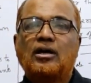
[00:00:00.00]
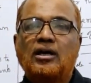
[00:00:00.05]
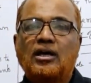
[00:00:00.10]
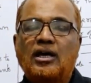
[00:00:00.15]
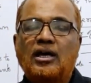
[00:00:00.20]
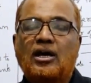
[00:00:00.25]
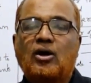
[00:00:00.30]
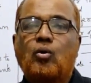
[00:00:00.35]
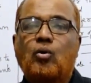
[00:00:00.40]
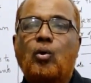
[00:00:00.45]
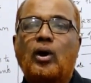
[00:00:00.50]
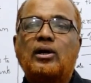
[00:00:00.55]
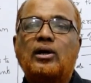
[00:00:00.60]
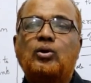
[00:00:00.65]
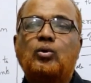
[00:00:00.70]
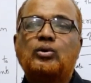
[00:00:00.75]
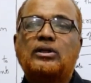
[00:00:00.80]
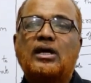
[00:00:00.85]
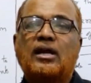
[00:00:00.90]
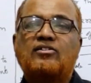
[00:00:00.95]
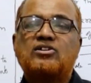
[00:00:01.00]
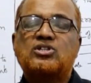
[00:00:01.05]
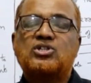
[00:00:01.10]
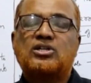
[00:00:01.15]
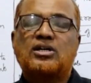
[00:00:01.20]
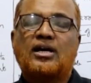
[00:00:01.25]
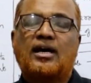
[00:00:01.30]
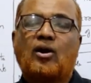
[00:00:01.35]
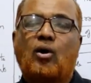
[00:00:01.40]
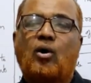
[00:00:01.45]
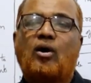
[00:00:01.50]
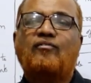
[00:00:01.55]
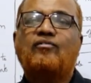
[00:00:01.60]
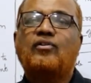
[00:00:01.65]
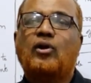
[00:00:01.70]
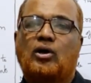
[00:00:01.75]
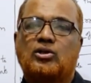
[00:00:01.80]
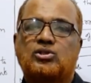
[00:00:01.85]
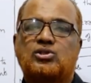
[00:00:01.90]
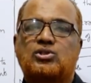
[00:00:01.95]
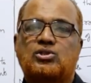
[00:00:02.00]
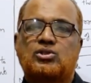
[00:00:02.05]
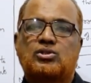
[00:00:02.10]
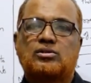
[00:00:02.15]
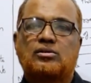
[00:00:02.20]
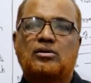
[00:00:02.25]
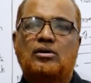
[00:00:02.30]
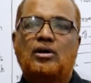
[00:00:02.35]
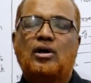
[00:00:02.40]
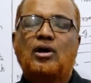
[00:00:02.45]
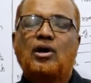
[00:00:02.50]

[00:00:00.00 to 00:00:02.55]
equal to the share of loss.